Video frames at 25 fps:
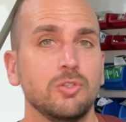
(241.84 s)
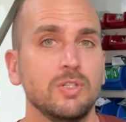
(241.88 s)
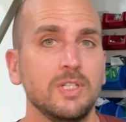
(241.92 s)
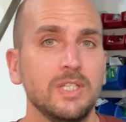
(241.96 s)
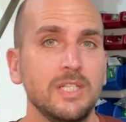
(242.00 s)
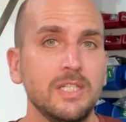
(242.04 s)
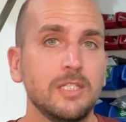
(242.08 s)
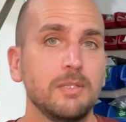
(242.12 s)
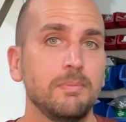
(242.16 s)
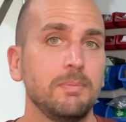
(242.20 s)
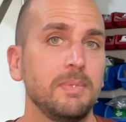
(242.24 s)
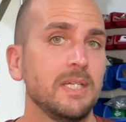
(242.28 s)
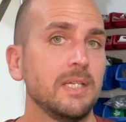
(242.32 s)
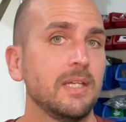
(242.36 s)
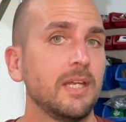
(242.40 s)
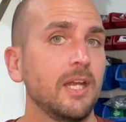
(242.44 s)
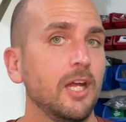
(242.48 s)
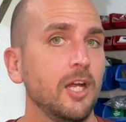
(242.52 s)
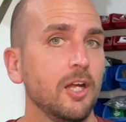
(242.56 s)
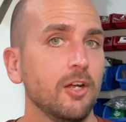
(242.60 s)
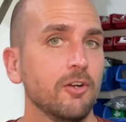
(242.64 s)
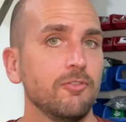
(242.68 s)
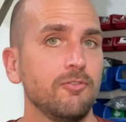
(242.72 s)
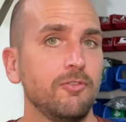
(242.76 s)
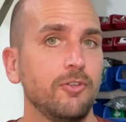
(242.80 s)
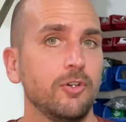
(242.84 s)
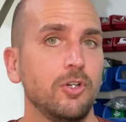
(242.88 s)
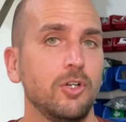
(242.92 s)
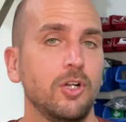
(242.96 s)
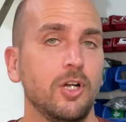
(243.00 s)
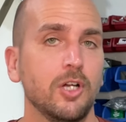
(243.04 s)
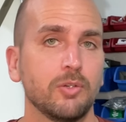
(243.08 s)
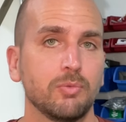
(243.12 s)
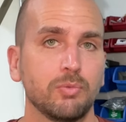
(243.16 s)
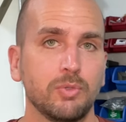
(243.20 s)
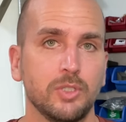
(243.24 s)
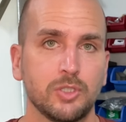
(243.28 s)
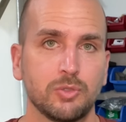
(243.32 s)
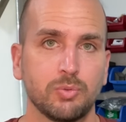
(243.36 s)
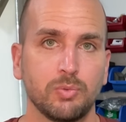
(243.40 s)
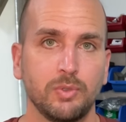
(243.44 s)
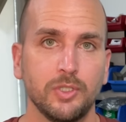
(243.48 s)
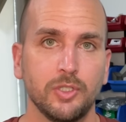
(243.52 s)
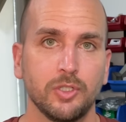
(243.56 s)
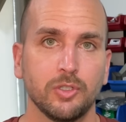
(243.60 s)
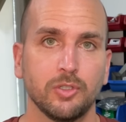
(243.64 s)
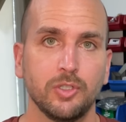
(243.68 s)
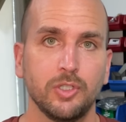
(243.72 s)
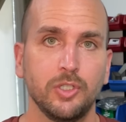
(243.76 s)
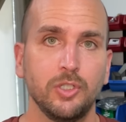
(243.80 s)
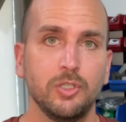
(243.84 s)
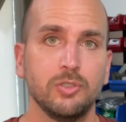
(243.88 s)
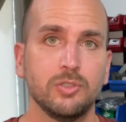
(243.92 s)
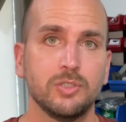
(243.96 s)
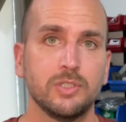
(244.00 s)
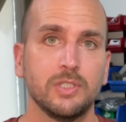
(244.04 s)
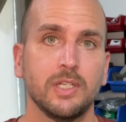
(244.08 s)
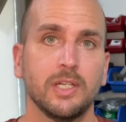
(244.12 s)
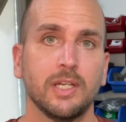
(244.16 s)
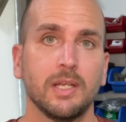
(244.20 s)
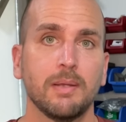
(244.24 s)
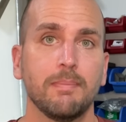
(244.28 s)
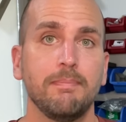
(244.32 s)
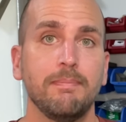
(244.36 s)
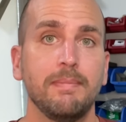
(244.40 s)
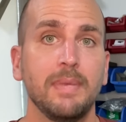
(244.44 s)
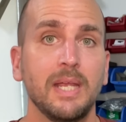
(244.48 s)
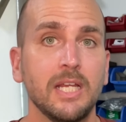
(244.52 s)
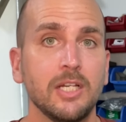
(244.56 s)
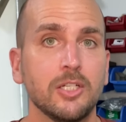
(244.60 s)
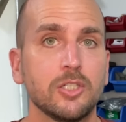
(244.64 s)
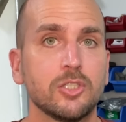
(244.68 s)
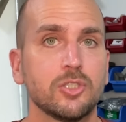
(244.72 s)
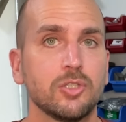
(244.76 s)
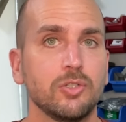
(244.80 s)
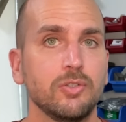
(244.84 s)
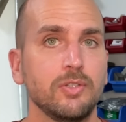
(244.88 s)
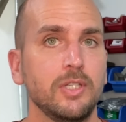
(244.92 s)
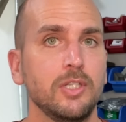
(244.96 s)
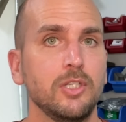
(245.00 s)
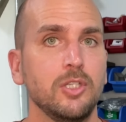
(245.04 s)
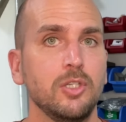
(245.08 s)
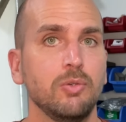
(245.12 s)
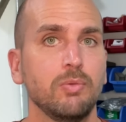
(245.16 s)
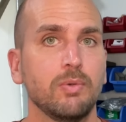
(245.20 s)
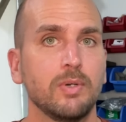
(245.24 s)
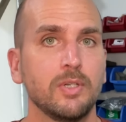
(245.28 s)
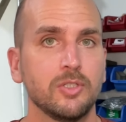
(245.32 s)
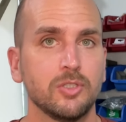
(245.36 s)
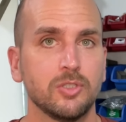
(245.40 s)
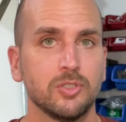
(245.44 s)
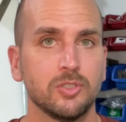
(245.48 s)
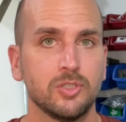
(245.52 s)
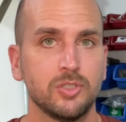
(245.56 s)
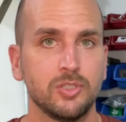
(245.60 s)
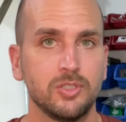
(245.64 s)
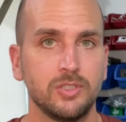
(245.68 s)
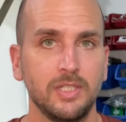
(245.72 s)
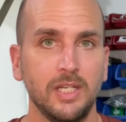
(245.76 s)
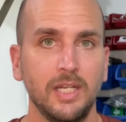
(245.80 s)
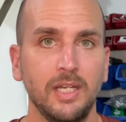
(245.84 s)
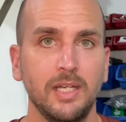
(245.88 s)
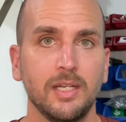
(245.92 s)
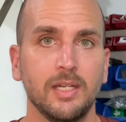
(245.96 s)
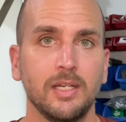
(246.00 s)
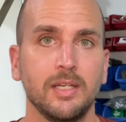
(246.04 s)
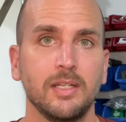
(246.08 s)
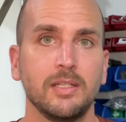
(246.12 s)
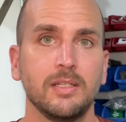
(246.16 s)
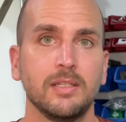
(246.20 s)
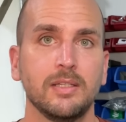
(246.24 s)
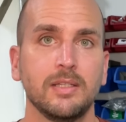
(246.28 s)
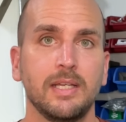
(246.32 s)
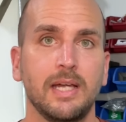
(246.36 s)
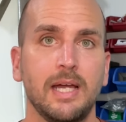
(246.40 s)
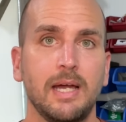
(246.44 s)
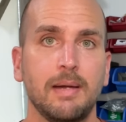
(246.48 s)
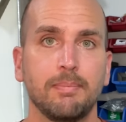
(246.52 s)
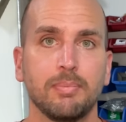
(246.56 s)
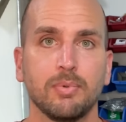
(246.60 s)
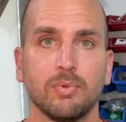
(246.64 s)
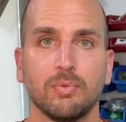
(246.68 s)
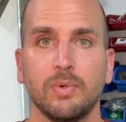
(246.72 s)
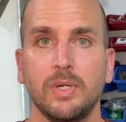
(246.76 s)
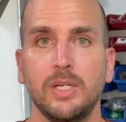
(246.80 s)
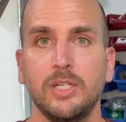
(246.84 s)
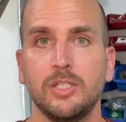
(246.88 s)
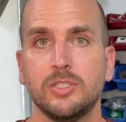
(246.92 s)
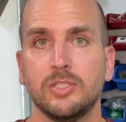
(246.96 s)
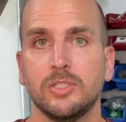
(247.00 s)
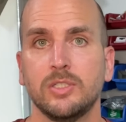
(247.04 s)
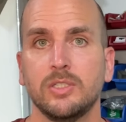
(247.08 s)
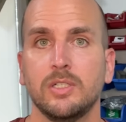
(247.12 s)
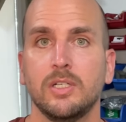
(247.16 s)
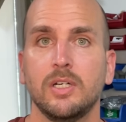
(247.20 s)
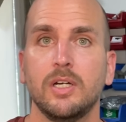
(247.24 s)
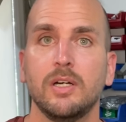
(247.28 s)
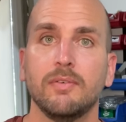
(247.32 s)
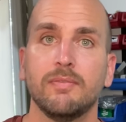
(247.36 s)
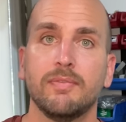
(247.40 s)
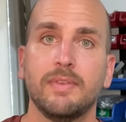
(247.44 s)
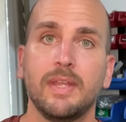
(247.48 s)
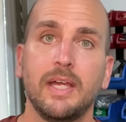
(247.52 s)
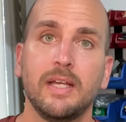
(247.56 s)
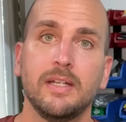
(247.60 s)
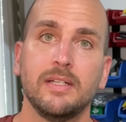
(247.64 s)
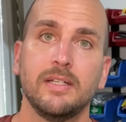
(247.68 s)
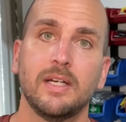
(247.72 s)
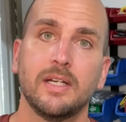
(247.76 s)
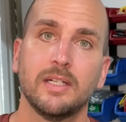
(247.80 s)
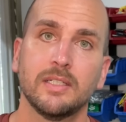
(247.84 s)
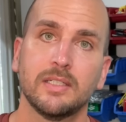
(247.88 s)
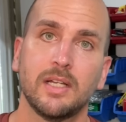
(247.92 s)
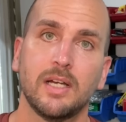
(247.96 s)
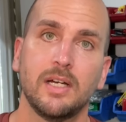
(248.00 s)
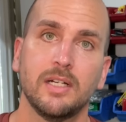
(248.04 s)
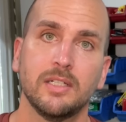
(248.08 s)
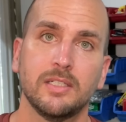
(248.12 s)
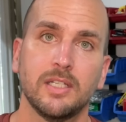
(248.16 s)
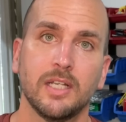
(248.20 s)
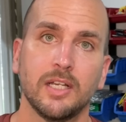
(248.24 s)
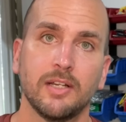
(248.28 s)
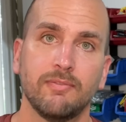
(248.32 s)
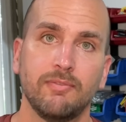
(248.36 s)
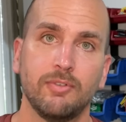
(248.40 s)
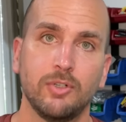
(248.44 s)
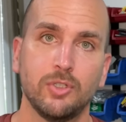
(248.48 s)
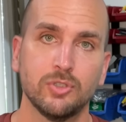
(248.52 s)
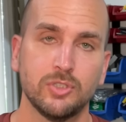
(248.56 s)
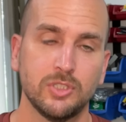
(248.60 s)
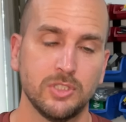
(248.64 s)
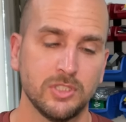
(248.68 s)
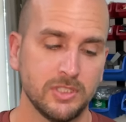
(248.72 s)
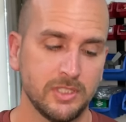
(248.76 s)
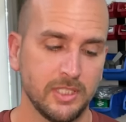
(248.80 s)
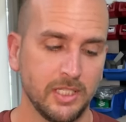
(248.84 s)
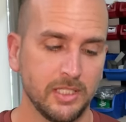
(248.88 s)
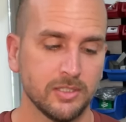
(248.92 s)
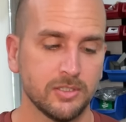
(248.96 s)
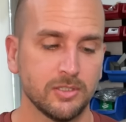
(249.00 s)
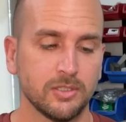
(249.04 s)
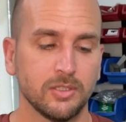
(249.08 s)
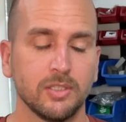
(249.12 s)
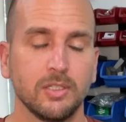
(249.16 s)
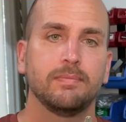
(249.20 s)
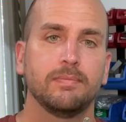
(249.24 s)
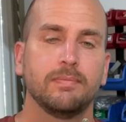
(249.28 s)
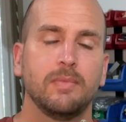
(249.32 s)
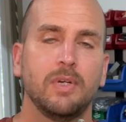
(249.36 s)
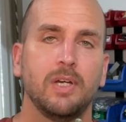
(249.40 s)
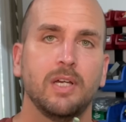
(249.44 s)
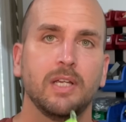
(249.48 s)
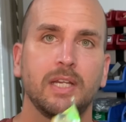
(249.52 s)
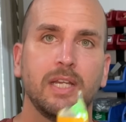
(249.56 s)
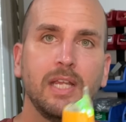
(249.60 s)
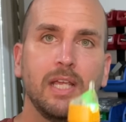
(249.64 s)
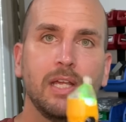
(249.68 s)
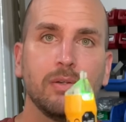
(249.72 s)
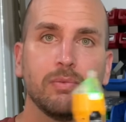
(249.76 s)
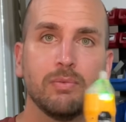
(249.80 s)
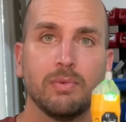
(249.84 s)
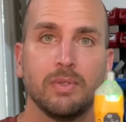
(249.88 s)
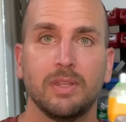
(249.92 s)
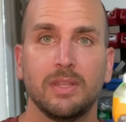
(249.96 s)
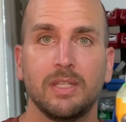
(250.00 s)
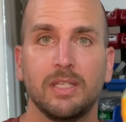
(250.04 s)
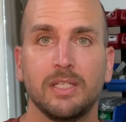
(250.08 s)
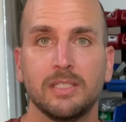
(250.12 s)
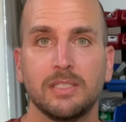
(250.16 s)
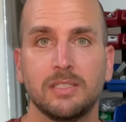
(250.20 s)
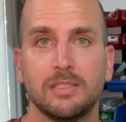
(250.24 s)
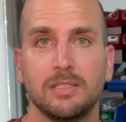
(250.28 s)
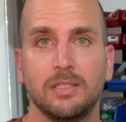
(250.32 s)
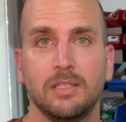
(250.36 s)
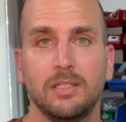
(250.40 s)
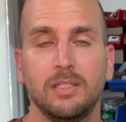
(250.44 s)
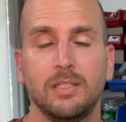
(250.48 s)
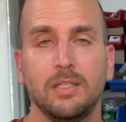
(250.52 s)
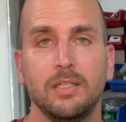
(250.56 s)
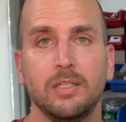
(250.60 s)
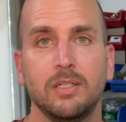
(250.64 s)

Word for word: need to be careful on which one you're using and make sure that you understand the operation of that non-contact voltage tester. Again, with this,